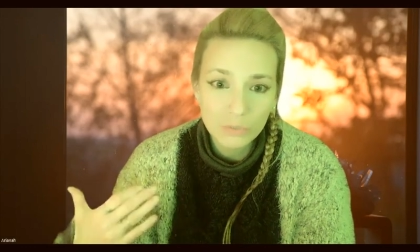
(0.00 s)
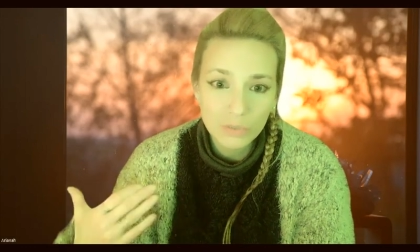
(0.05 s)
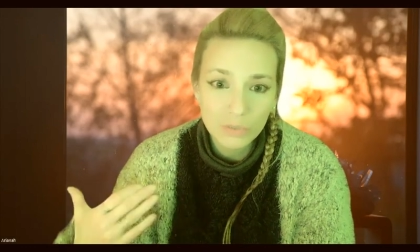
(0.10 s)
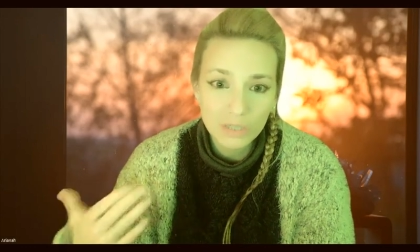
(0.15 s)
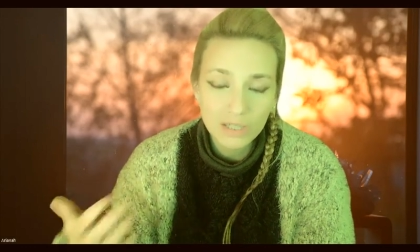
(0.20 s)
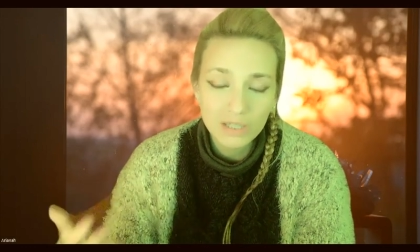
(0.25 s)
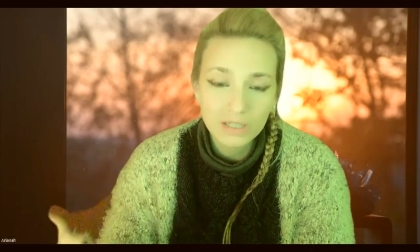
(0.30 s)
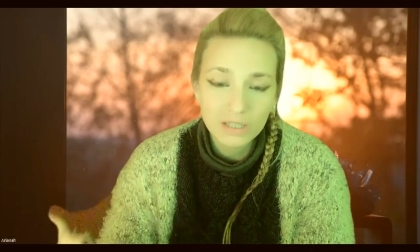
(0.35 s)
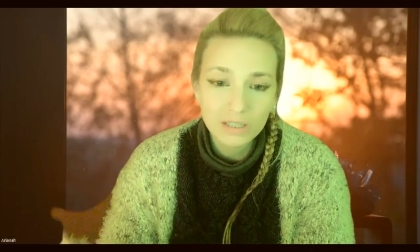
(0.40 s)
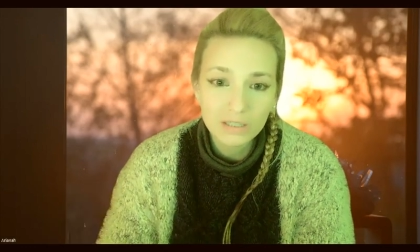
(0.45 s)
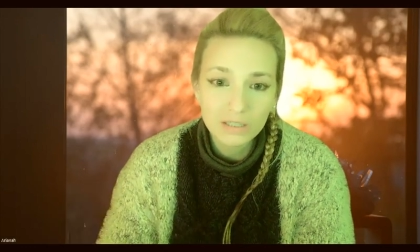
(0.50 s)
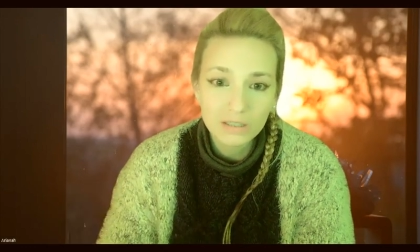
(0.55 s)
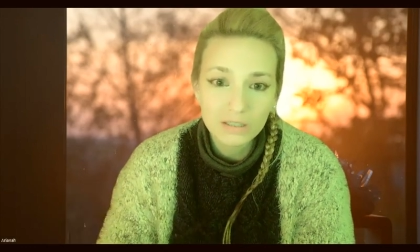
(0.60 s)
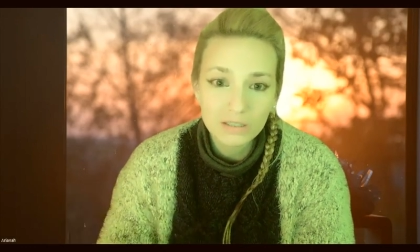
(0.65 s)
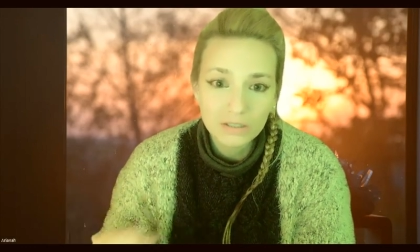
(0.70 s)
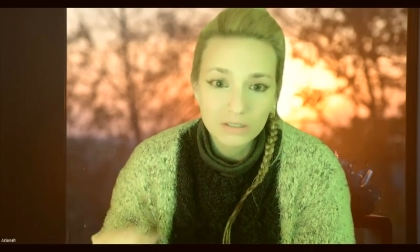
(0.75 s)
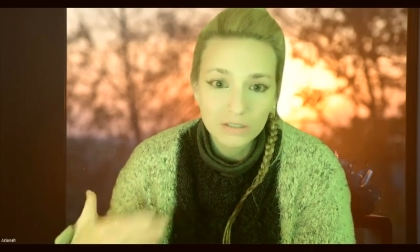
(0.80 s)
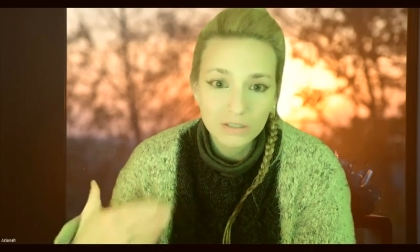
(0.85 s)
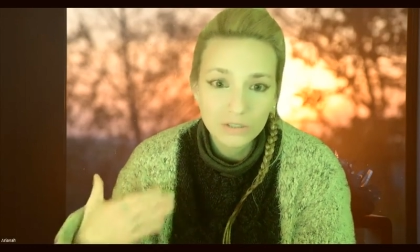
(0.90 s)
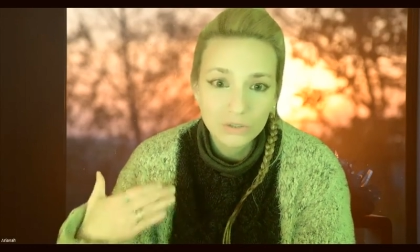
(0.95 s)
where
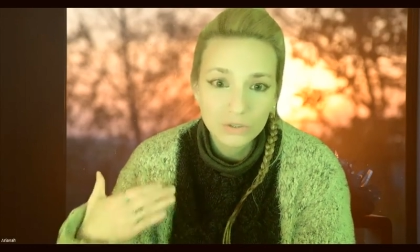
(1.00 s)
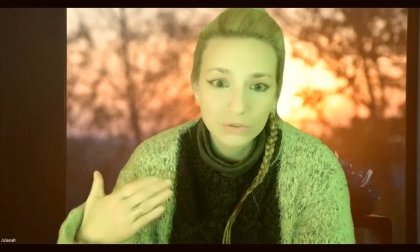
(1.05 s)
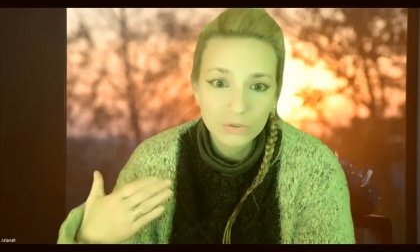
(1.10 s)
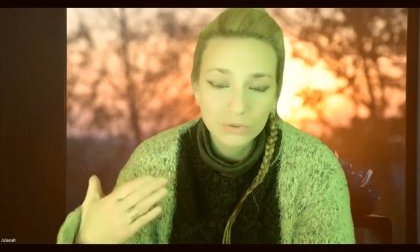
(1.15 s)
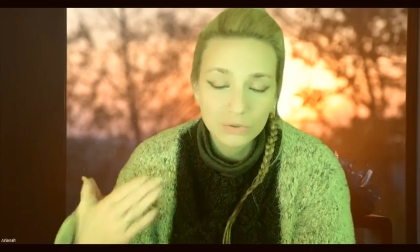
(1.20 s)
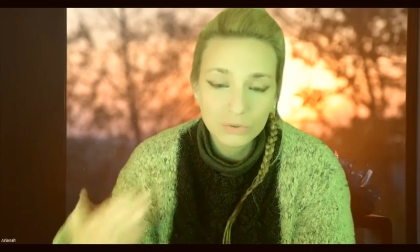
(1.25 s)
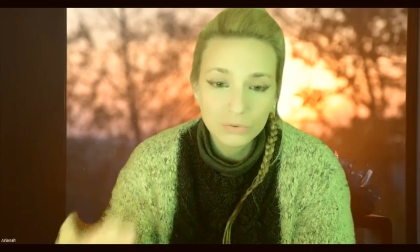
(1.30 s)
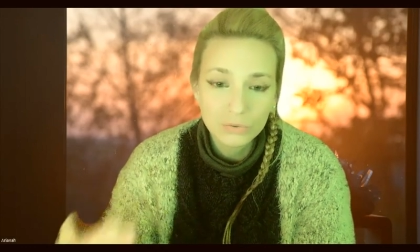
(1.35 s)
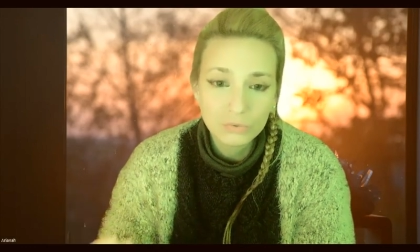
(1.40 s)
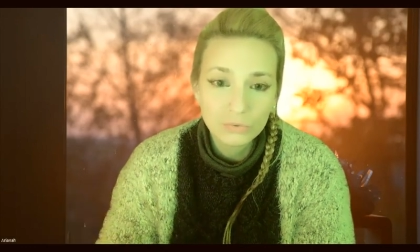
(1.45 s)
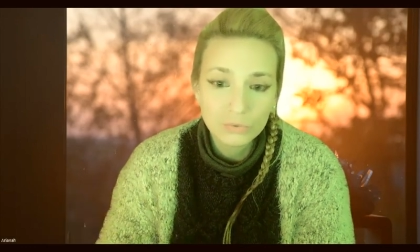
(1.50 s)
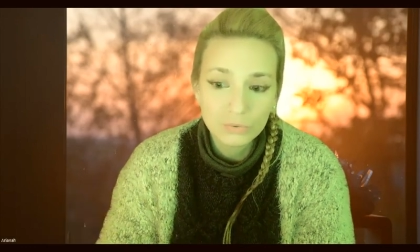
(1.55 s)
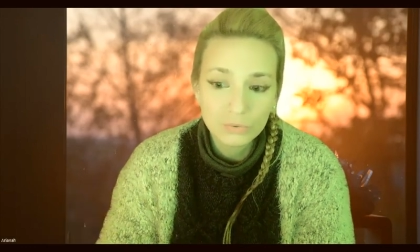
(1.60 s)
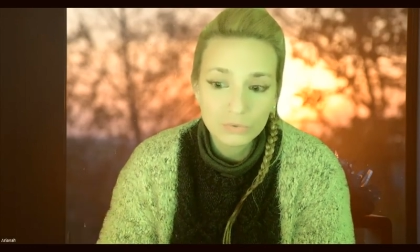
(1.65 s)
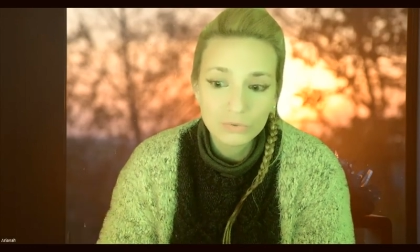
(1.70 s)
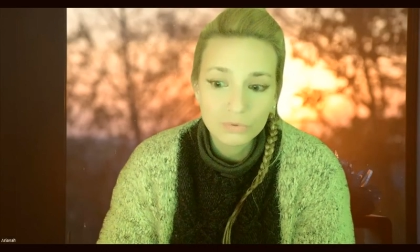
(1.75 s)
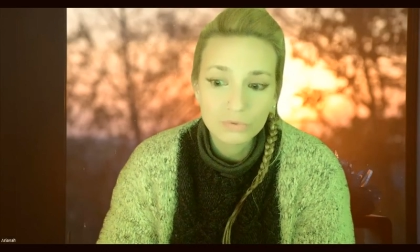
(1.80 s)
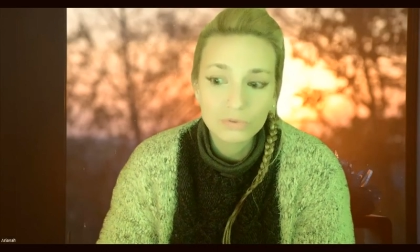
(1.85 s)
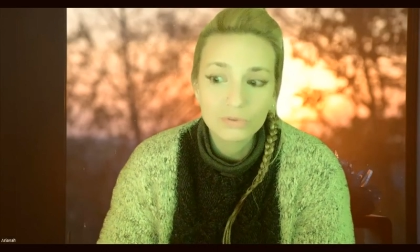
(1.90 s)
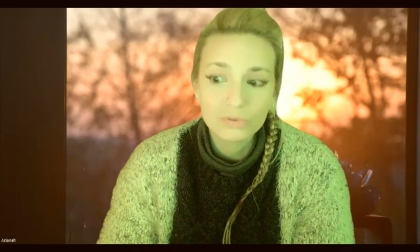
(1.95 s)

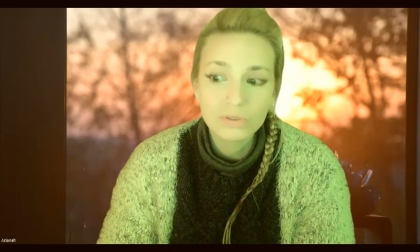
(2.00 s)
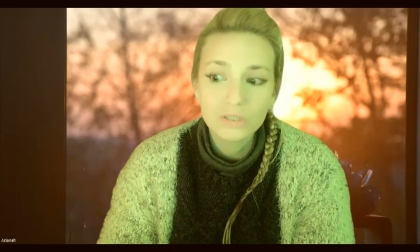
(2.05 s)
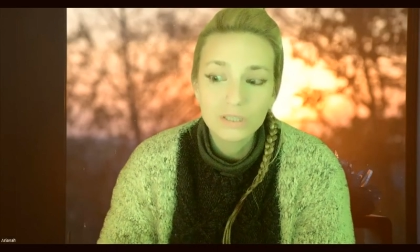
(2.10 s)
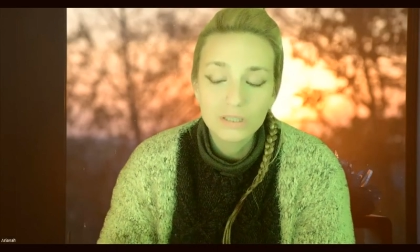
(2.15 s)
you're